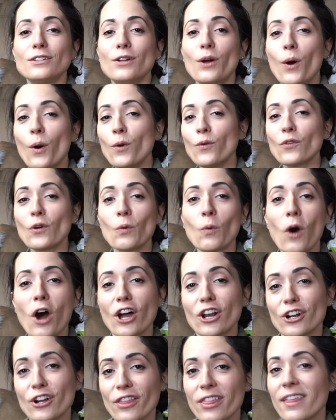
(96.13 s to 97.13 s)

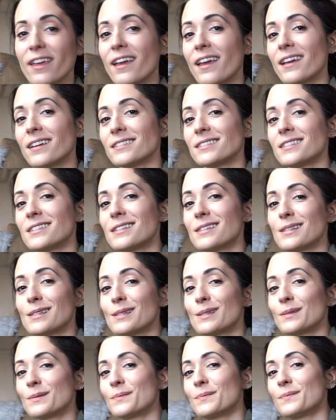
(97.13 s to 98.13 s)
overwater
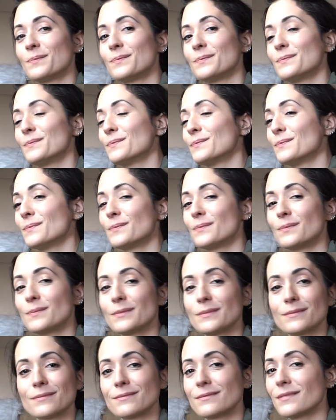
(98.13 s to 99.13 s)
things.
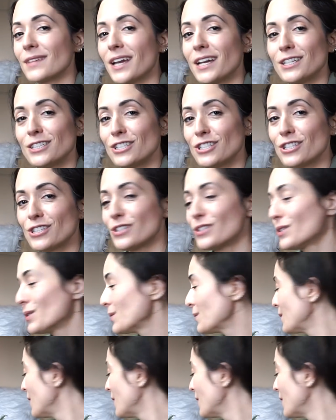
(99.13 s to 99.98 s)
I just do.